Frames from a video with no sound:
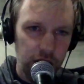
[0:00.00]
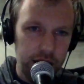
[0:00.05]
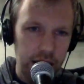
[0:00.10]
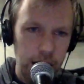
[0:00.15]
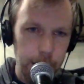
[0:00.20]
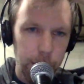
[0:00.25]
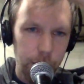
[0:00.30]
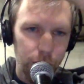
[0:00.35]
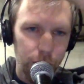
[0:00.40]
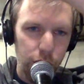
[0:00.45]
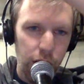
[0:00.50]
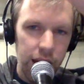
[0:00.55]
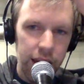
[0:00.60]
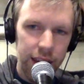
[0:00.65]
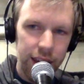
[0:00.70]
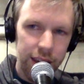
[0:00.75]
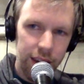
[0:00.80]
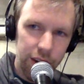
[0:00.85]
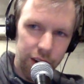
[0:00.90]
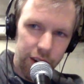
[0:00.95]
I keep it
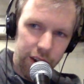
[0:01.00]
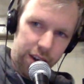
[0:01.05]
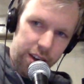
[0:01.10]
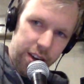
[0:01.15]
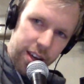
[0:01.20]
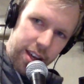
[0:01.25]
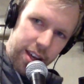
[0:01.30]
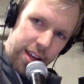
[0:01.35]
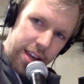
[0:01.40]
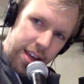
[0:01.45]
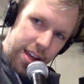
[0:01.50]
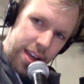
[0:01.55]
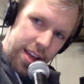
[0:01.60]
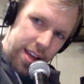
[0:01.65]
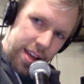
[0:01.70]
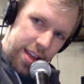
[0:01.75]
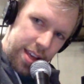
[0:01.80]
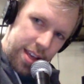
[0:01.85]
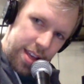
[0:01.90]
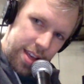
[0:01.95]
right here
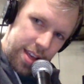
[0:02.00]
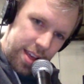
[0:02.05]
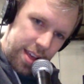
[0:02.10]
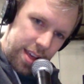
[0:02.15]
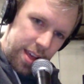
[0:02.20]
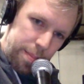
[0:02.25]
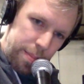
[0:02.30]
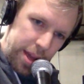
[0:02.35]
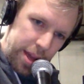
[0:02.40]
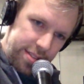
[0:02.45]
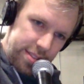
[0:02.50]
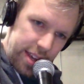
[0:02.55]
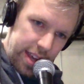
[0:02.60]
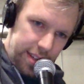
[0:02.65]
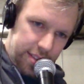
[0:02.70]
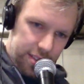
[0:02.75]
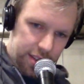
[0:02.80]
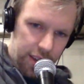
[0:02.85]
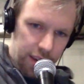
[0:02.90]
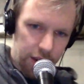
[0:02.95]
at my
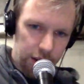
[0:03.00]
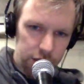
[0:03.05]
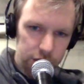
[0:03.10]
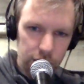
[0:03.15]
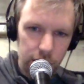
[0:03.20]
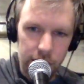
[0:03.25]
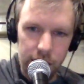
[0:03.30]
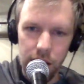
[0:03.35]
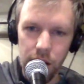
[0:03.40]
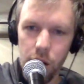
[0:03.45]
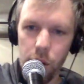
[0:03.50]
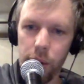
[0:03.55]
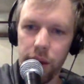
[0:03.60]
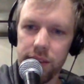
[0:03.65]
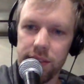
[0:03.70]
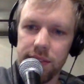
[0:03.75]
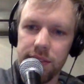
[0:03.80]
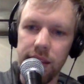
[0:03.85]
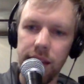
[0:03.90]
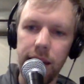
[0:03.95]
desk here so I can
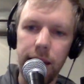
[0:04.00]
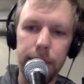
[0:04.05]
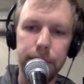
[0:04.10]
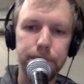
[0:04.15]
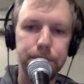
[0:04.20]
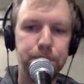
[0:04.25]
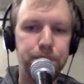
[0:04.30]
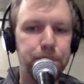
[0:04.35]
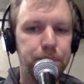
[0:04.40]
always see it.